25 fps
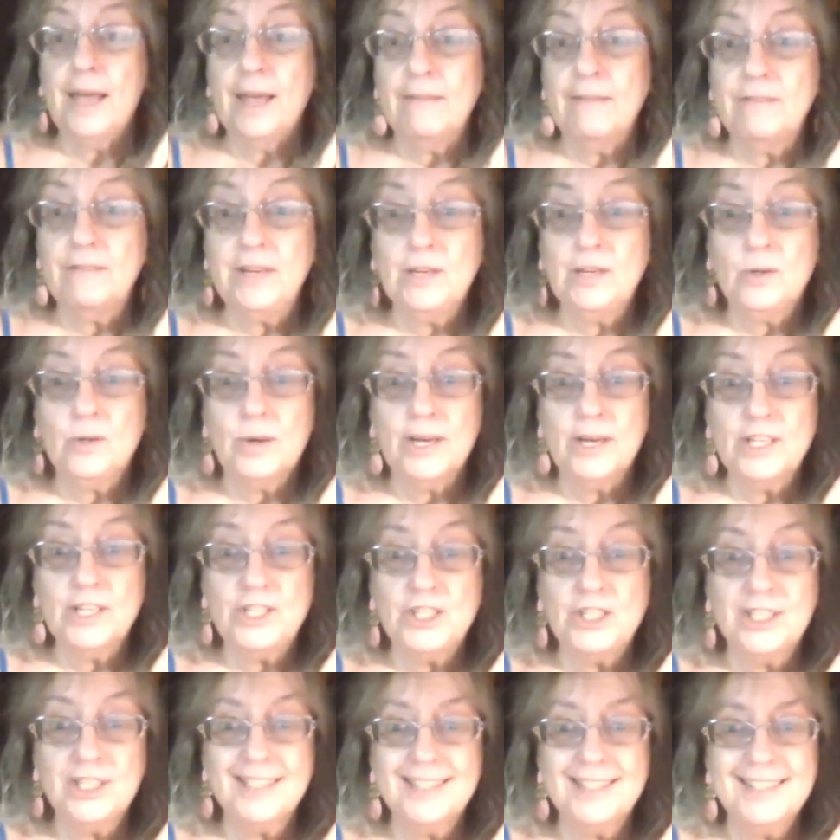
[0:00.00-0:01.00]
have any
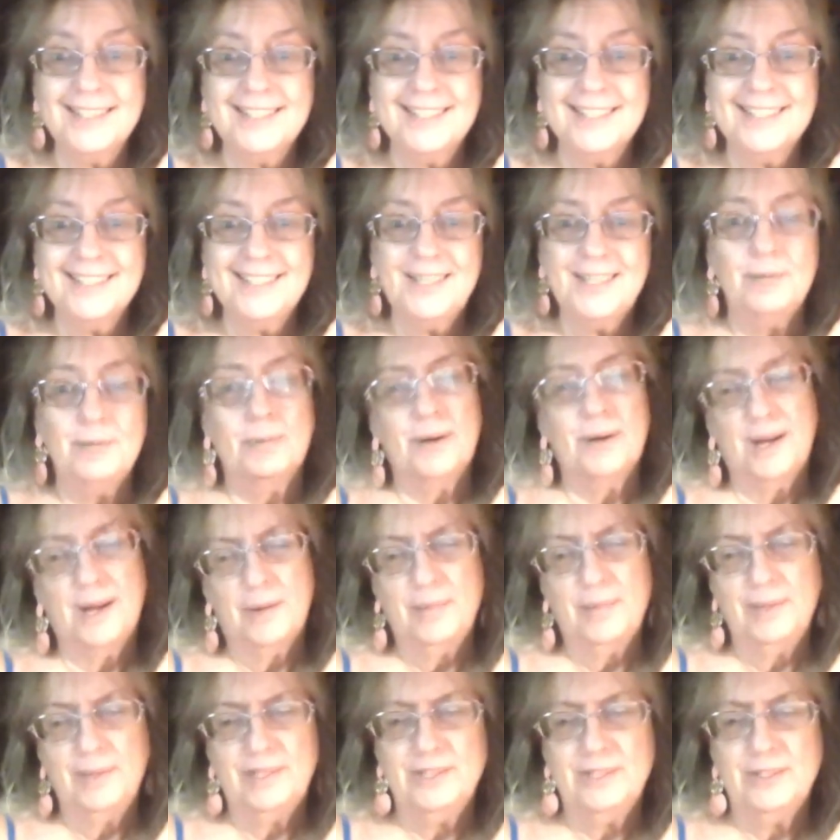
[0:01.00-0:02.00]
questions? You
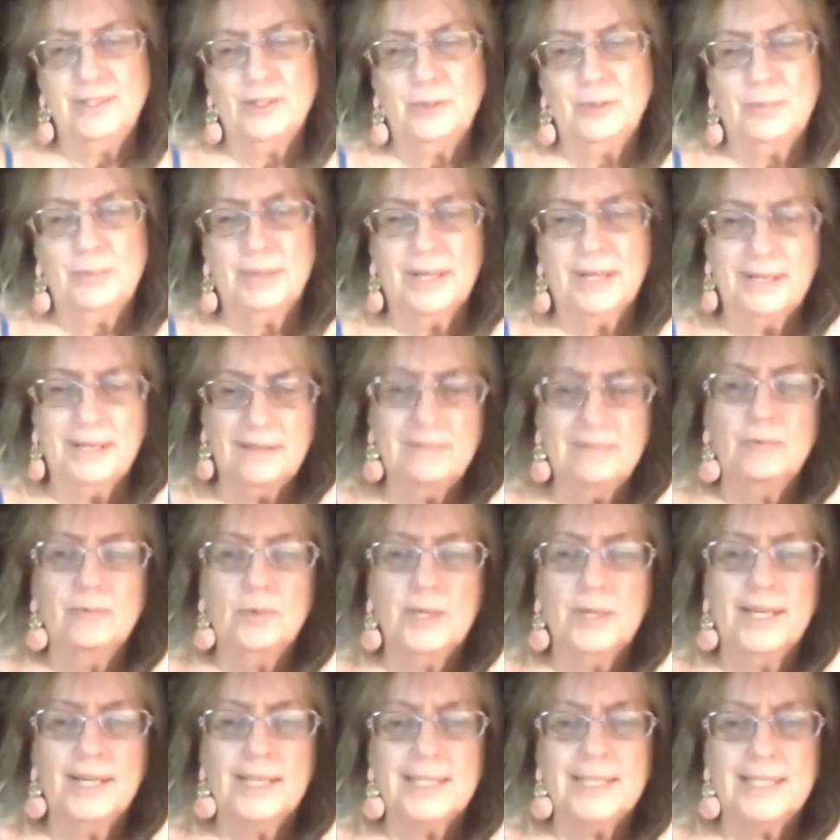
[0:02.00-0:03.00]
probably do, but
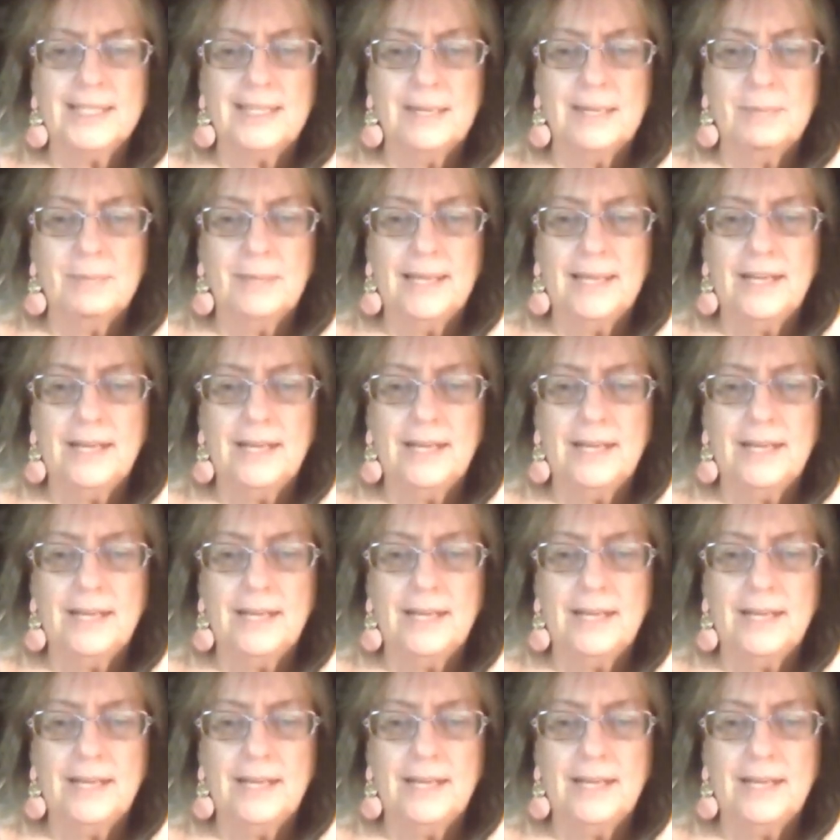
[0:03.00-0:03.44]
we'll get to them